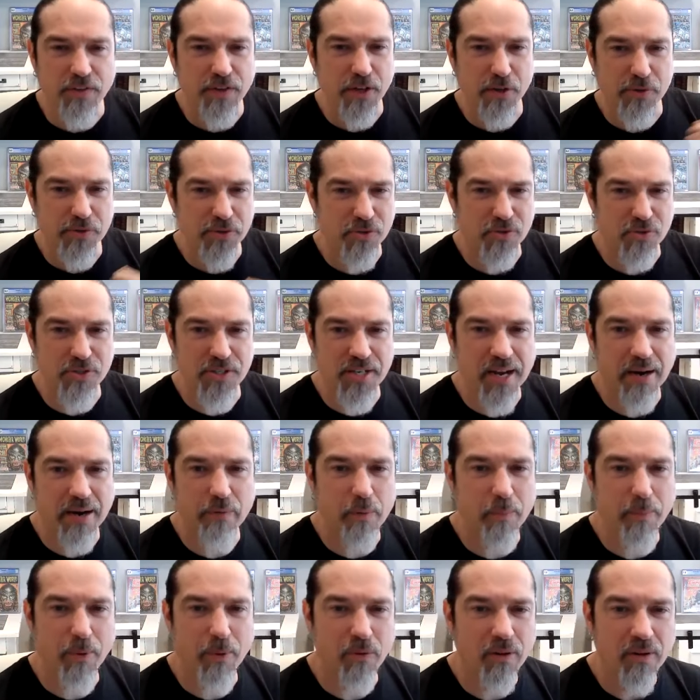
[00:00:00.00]
His videos
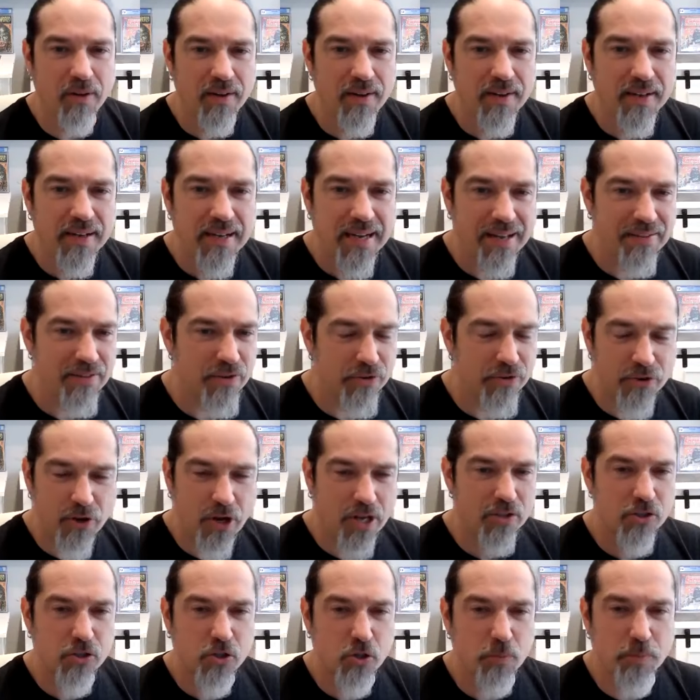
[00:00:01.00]
are terrible
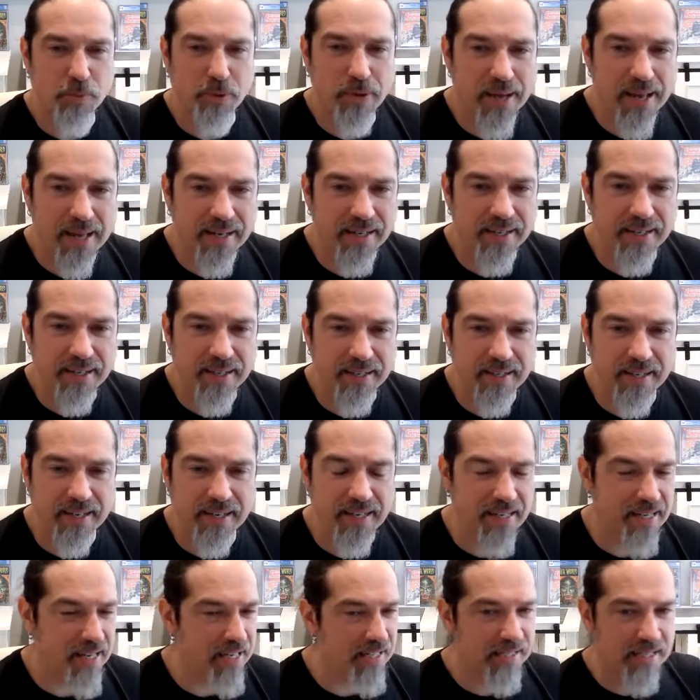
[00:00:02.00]
and they're not super
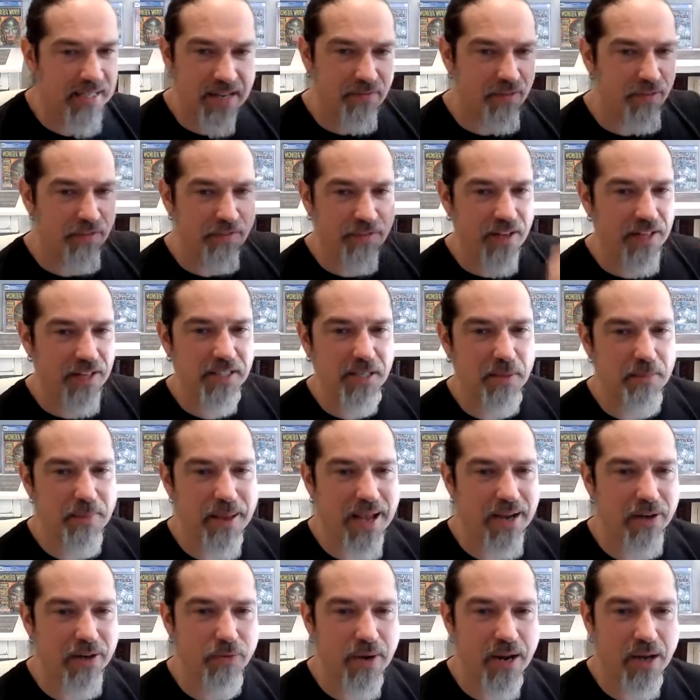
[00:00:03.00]
edited, and he doesn't have a
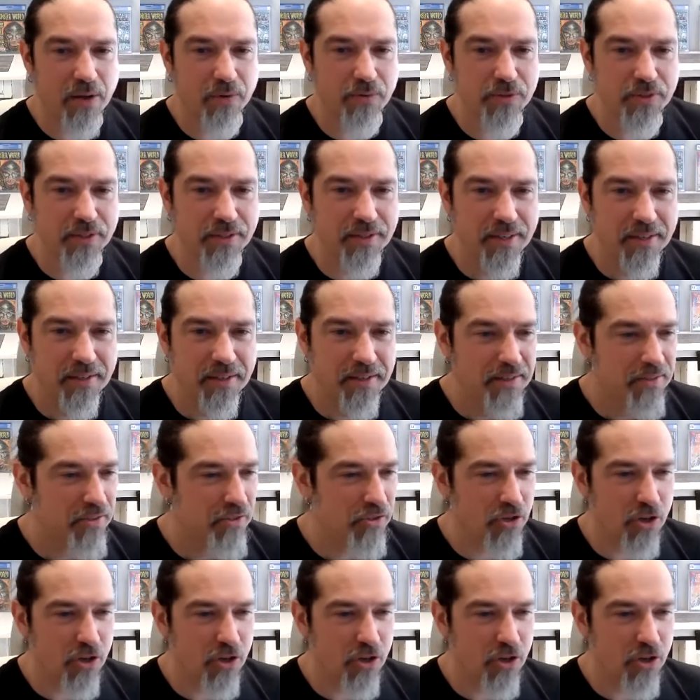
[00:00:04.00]
fancy background.